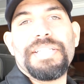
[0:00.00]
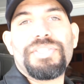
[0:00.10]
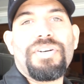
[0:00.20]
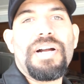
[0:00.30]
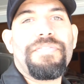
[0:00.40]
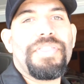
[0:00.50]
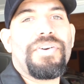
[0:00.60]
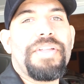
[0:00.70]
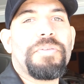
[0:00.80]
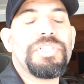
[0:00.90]
heads are off and
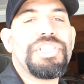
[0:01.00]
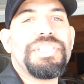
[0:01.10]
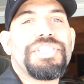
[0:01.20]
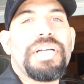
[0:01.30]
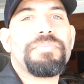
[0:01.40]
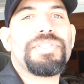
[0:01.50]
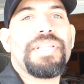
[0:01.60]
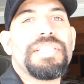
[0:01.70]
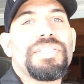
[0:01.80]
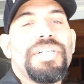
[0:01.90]
they're at the machine shop, so
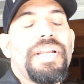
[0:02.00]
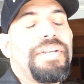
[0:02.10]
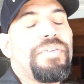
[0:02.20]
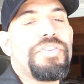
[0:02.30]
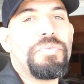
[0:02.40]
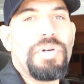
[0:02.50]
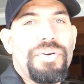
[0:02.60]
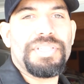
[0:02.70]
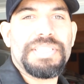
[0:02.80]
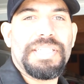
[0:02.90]
that's good. I know the new
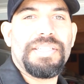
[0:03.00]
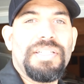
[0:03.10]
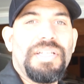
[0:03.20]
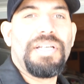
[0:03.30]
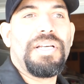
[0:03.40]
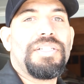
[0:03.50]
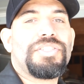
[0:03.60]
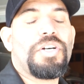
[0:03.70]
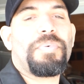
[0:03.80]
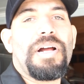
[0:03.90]
motor's in,
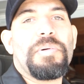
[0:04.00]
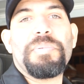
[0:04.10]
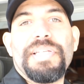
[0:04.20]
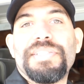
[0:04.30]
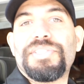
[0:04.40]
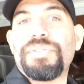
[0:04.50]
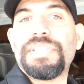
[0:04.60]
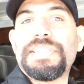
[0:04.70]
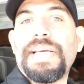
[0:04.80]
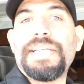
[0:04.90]
so probably as soon
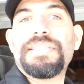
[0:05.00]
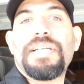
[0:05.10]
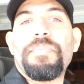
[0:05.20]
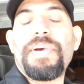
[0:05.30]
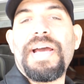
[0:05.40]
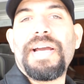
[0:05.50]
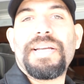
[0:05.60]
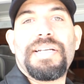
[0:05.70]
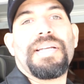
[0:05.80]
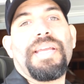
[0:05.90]
as the heads come
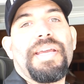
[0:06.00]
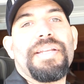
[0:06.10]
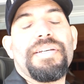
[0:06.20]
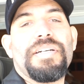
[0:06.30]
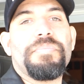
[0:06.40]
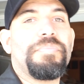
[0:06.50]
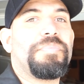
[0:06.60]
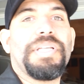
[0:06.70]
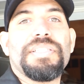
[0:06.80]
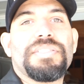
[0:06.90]
back and
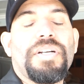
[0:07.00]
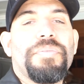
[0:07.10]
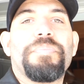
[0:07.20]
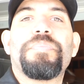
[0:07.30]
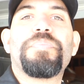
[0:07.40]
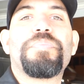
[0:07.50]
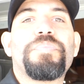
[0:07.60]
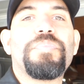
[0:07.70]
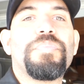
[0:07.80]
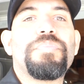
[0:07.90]
we can start
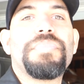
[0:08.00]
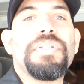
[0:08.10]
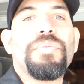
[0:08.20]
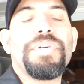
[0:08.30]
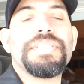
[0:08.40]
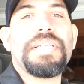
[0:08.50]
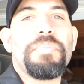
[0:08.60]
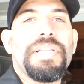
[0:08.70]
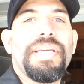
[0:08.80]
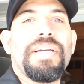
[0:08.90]

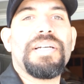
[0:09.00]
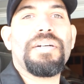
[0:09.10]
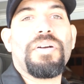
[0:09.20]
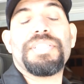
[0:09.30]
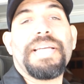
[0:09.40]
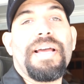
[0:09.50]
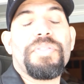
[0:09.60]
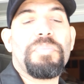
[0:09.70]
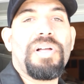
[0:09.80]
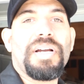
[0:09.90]
reassembling or take out
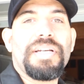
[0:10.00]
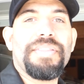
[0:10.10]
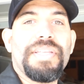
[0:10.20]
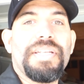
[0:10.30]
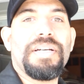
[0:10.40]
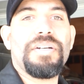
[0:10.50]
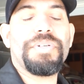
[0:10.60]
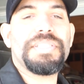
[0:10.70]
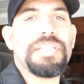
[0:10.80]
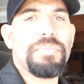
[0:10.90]
the block and then
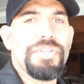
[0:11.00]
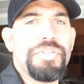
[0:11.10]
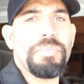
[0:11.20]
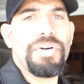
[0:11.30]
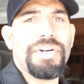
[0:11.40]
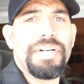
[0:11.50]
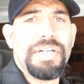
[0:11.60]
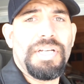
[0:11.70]
reassemble the new motor